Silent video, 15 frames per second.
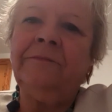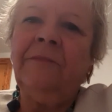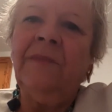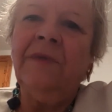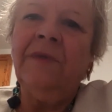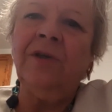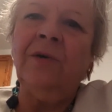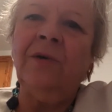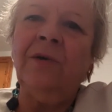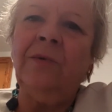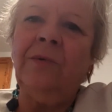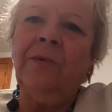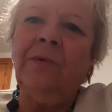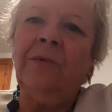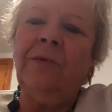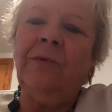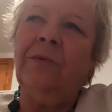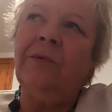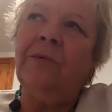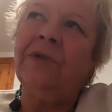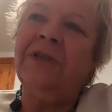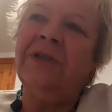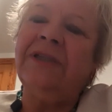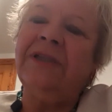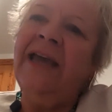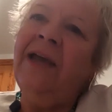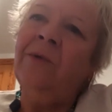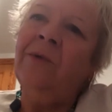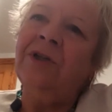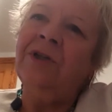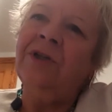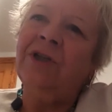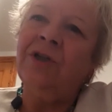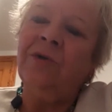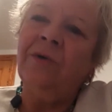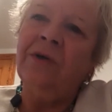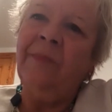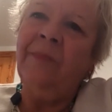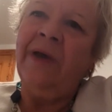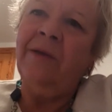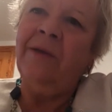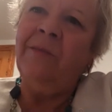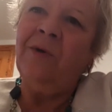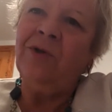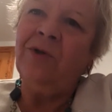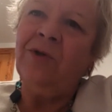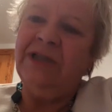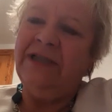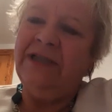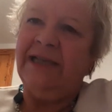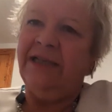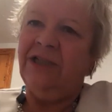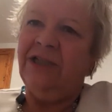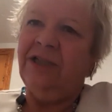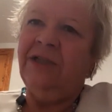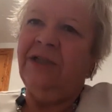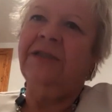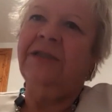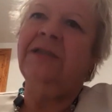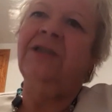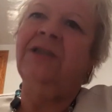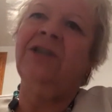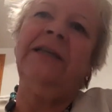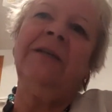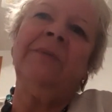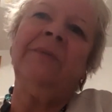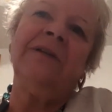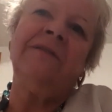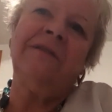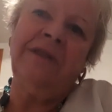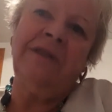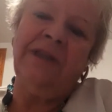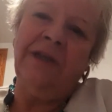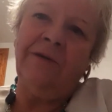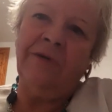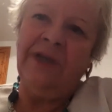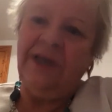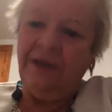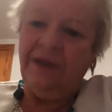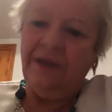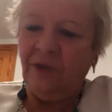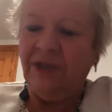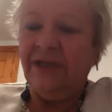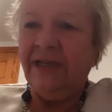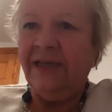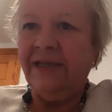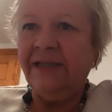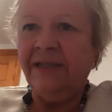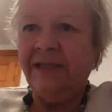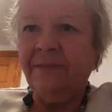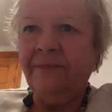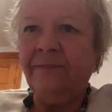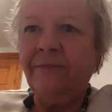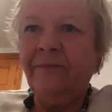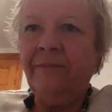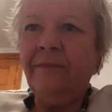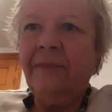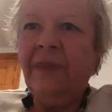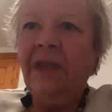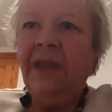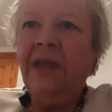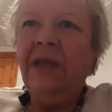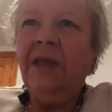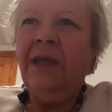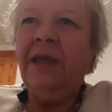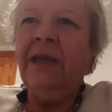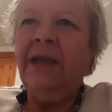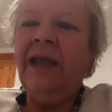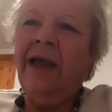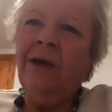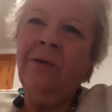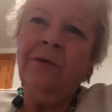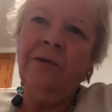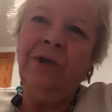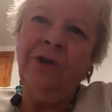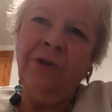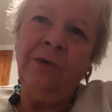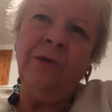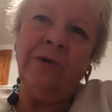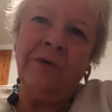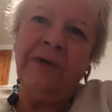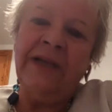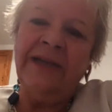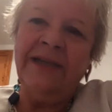So today I want to talk about emotional intelligence, just a little bit of the theory, what it is, and how you already